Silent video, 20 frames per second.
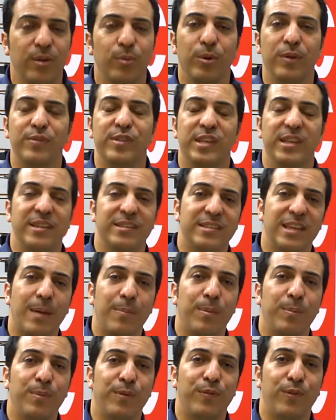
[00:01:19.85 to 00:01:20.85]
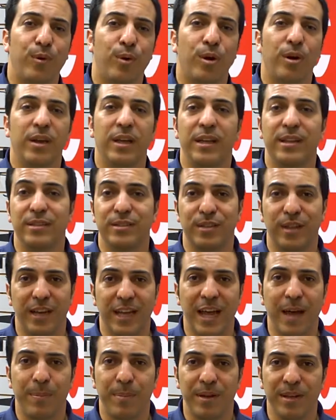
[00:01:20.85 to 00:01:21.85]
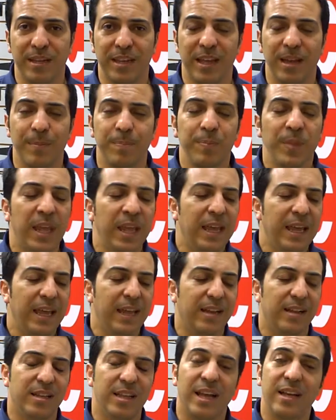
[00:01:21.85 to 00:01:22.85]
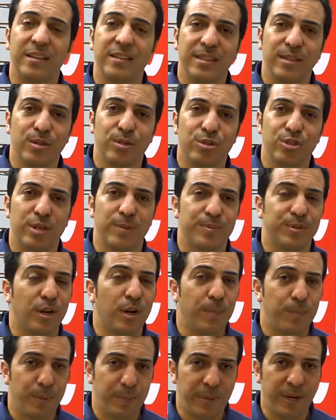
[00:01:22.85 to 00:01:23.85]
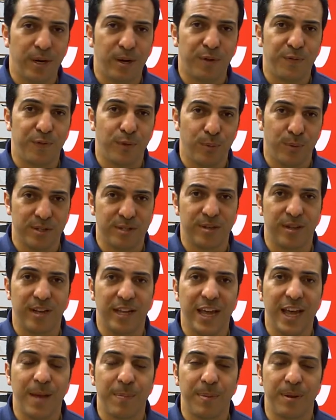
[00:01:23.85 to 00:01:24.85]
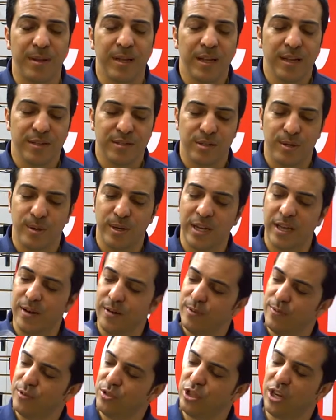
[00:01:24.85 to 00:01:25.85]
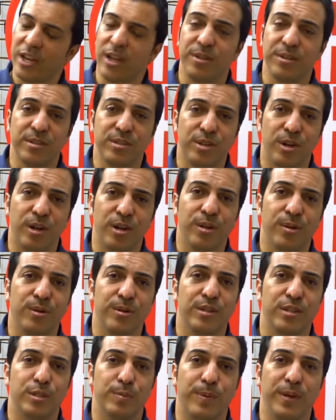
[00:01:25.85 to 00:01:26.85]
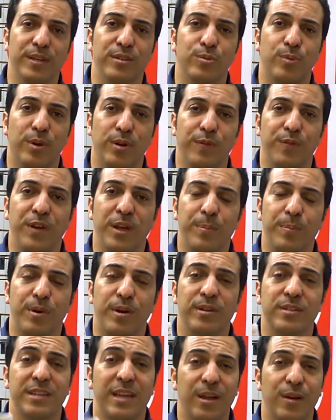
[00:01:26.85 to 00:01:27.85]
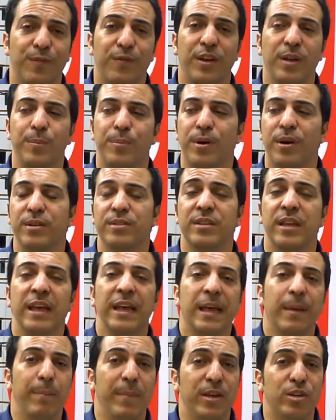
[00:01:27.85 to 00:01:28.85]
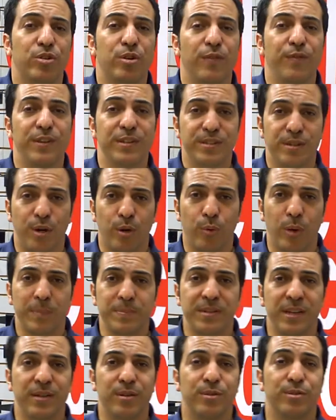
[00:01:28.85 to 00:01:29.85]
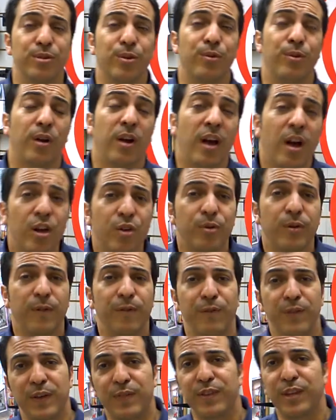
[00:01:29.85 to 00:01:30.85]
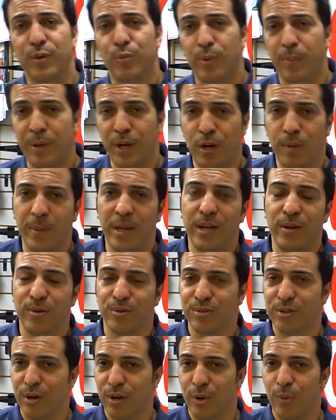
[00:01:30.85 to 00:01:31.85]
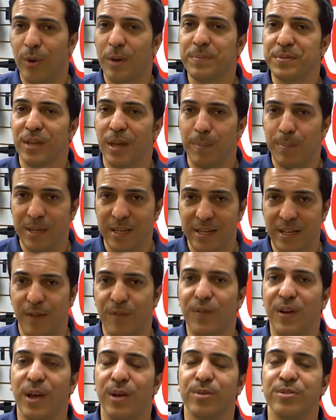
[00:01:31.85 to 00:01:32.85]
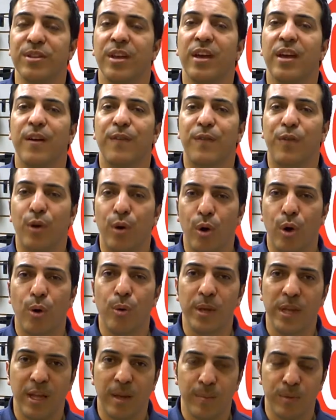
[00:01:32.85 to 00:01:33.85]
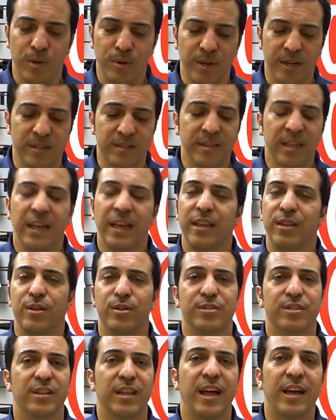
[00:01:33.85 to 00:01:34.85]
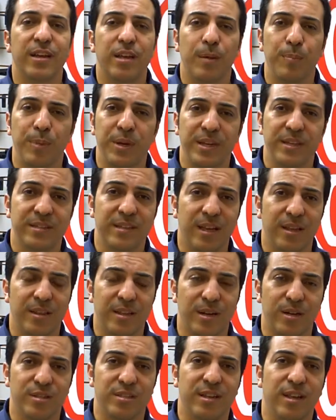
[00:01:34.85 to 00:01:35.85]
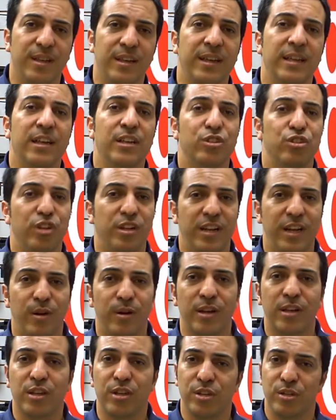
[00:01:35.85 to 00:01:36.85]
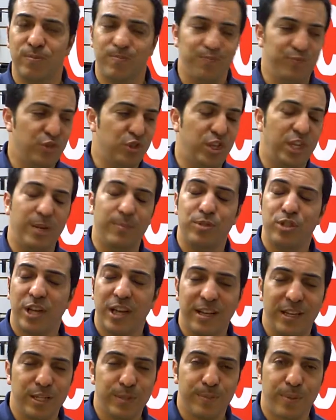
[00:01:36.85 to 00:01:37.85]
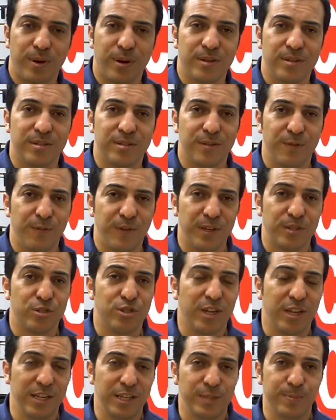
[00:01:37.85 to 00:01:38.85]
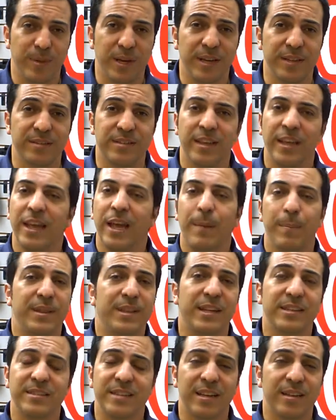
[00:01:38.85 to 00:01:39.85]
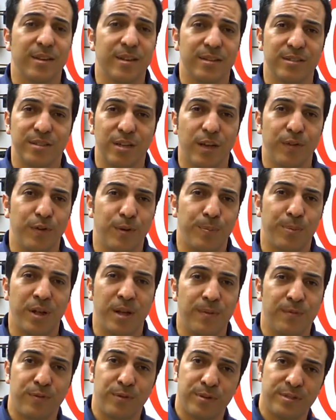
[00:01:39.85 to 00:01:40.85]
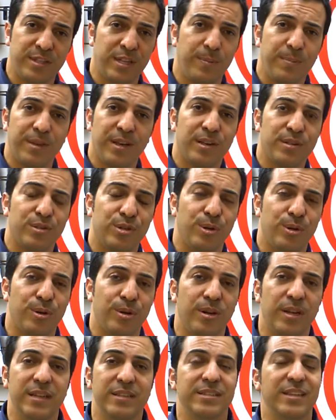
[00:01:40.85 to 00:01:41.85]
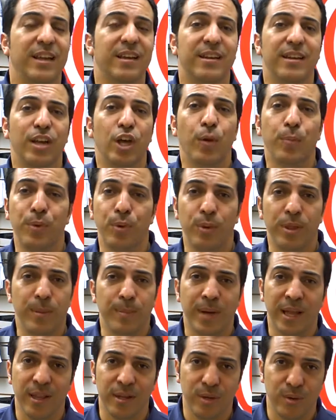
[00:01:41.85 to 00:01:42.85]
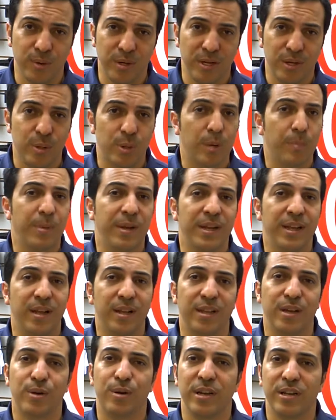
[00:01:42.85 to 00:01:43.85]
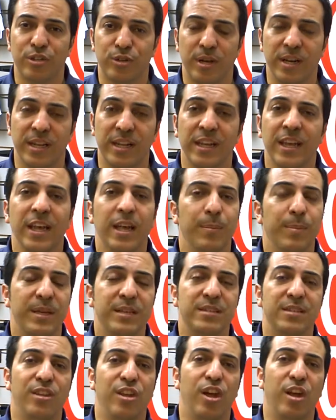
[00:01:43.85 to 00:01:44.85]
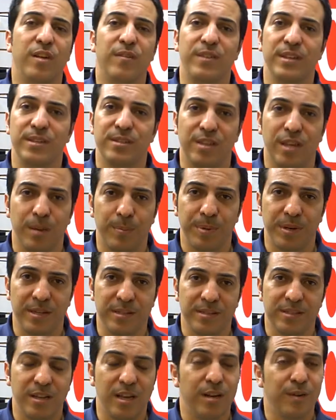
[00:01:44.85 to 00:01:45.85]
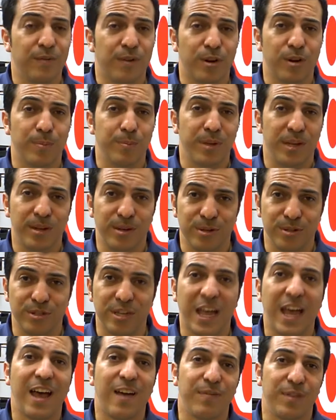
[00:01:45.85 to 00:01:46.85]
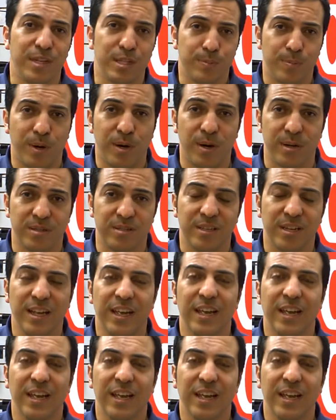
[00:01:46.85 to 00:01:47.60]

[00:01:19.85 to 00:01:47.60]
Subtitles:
We've seen this happen before, and it's going to happen again. And a lot of dealerships aren't prepared for what's going to happen. So again, check out this article. It explains where to find parts, how to find parts. Make sure to visit our website. There's over 150 repair manuals on our website, PDF files, for OEM units. There's a lot of companies out there selling generic, cheap Chinese parts to fix Chinese bikes. But that's not going to solve your problem for a CPI scooter. It's not going to help you with a Malaguti or a Benelli or Andretti, because none of these companies, none of our competitors have these parts.